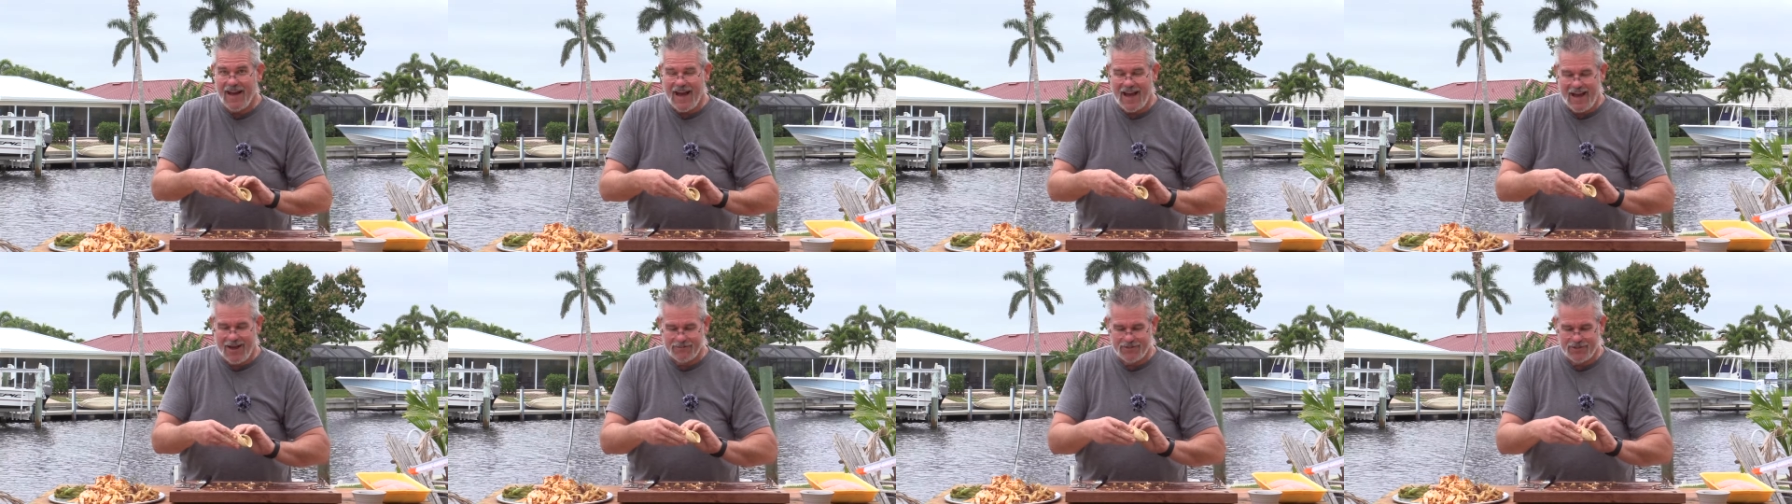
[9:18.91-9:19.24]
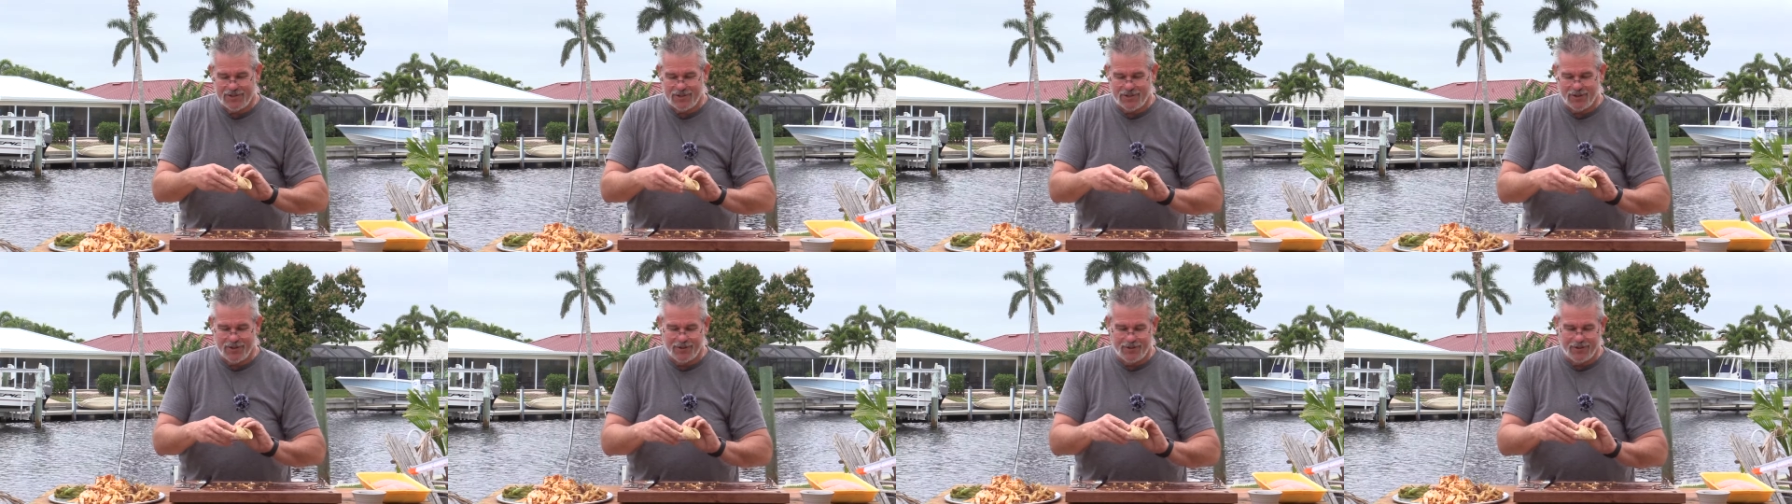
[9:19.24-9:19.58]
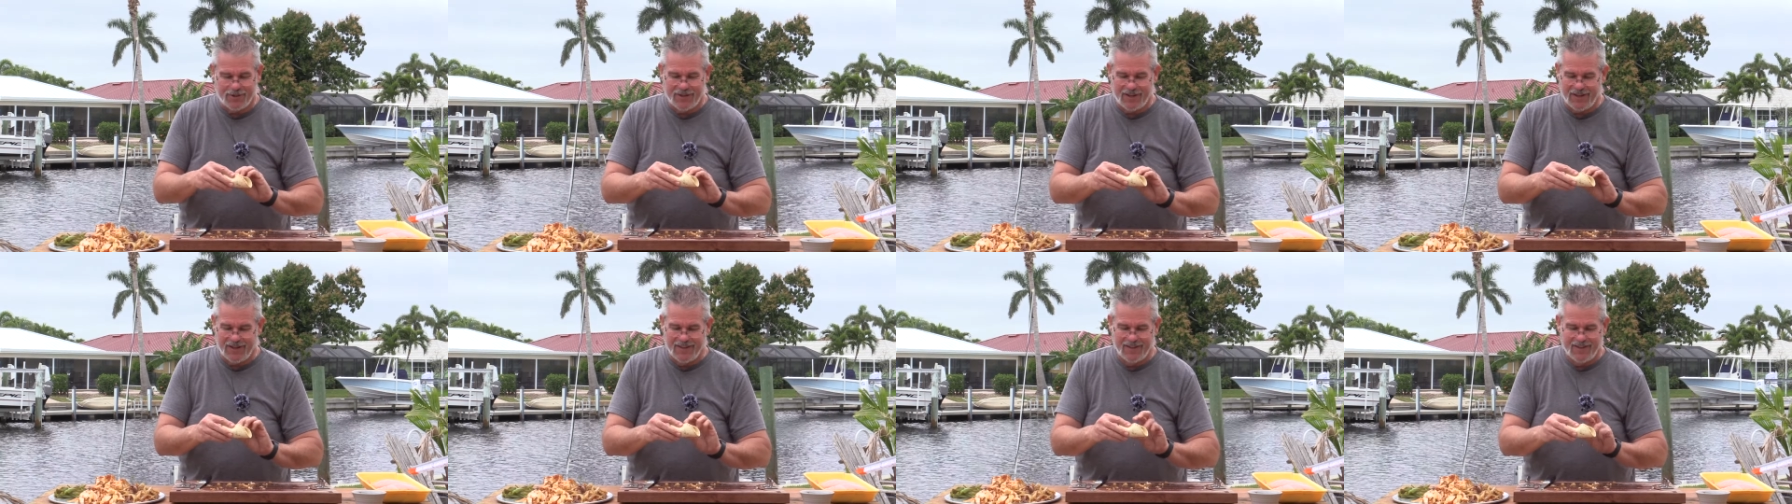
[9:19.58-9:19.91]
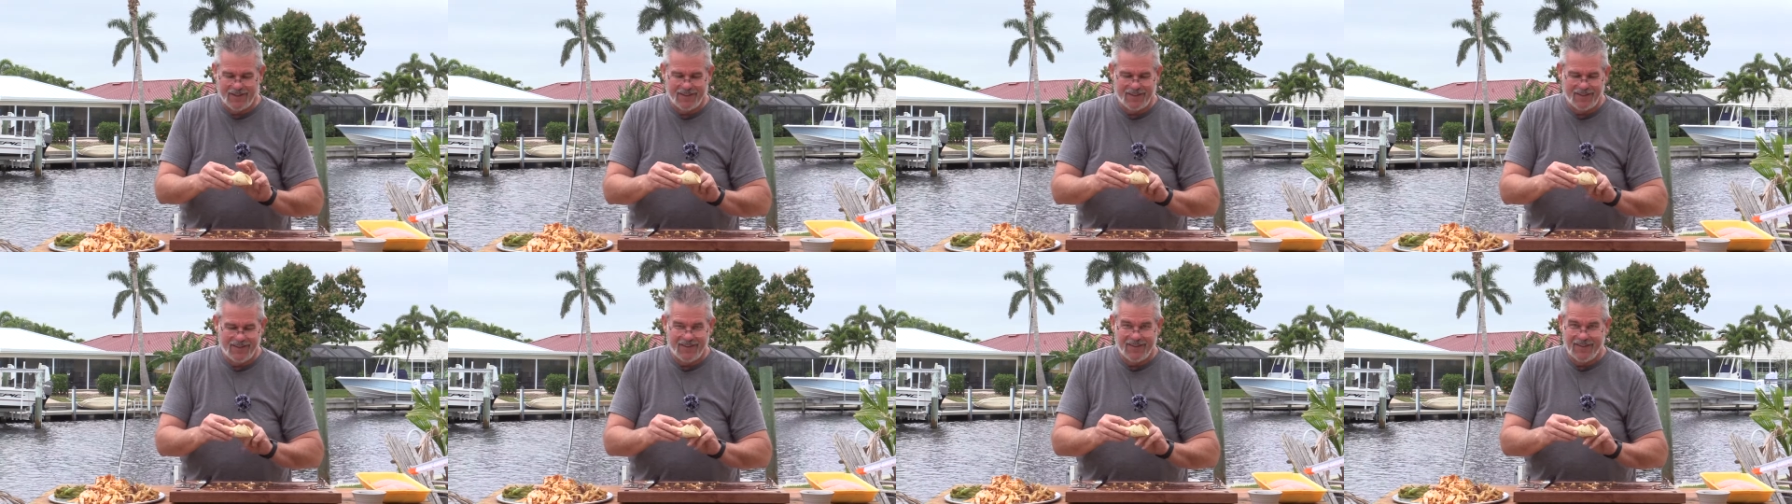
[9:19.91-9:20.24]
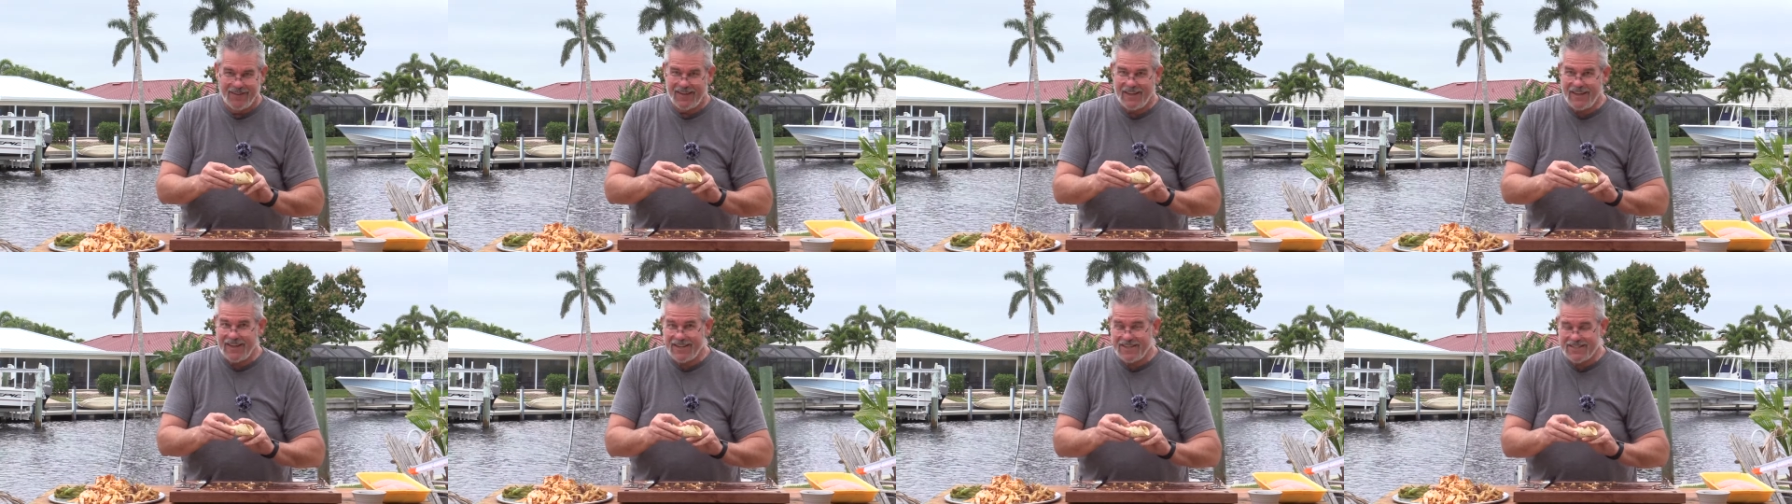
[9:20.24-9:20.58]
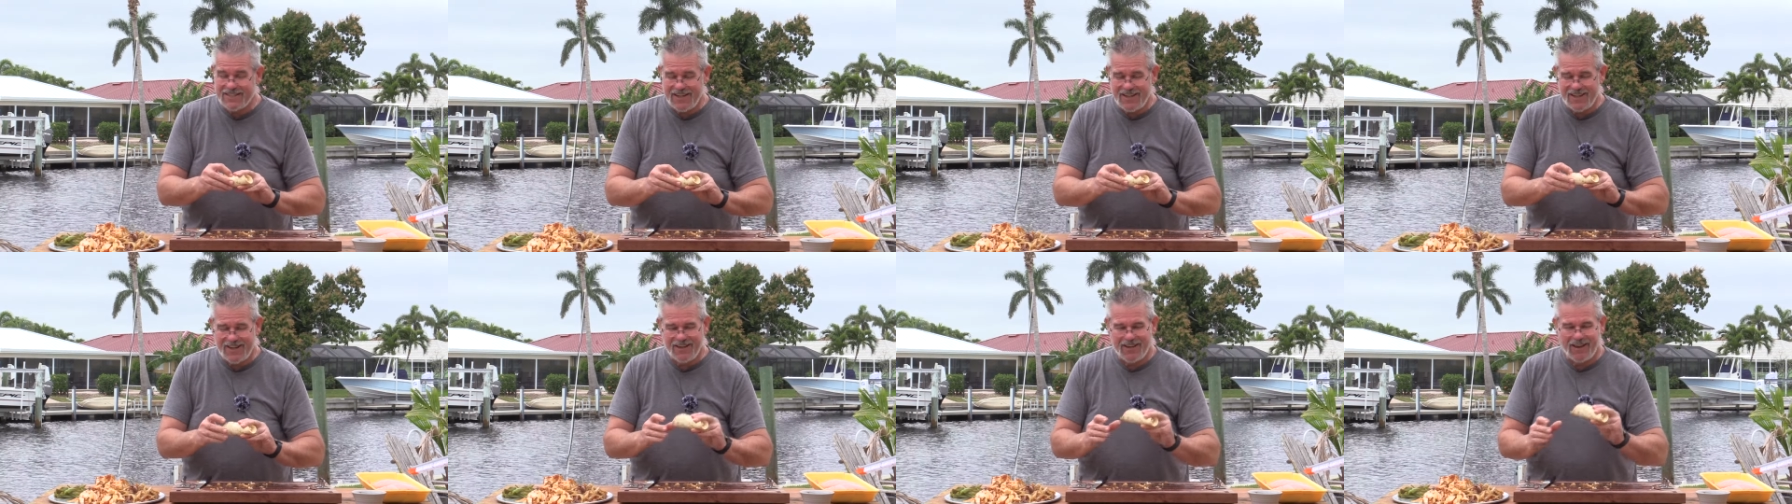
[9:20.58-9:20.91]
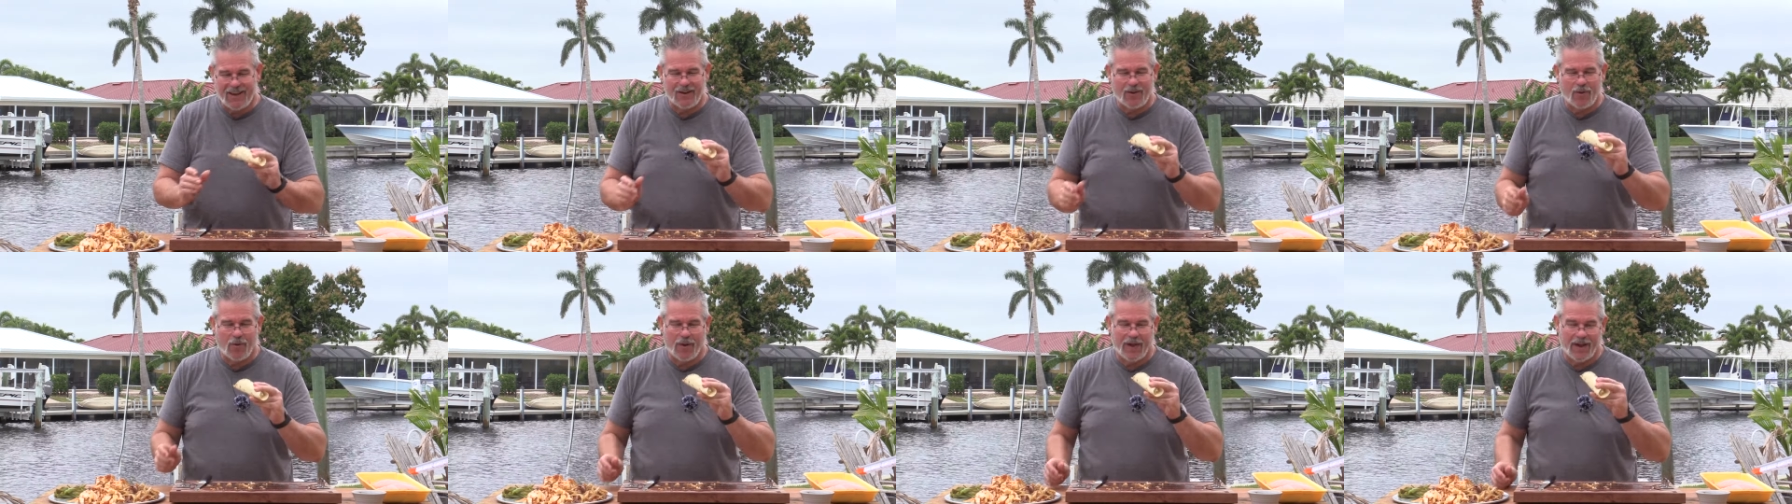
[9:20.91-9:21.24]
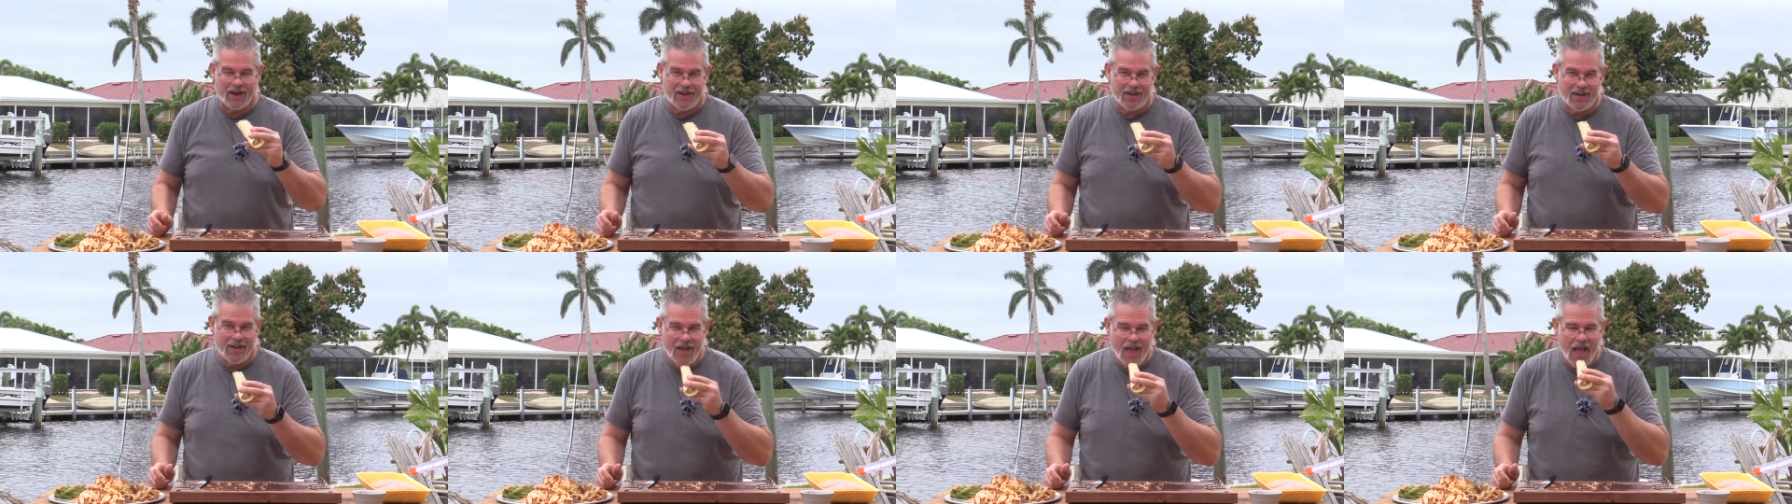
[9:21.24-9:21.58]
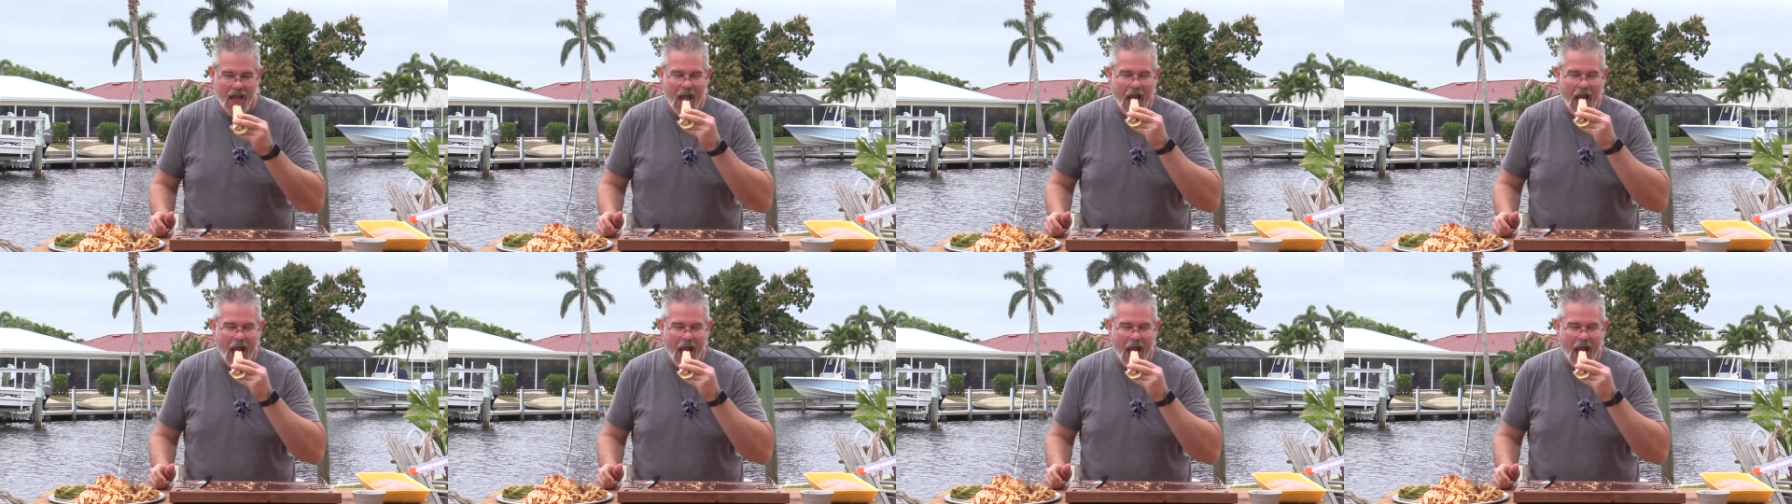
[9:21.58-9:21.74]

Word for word: Absolutely easy and quick.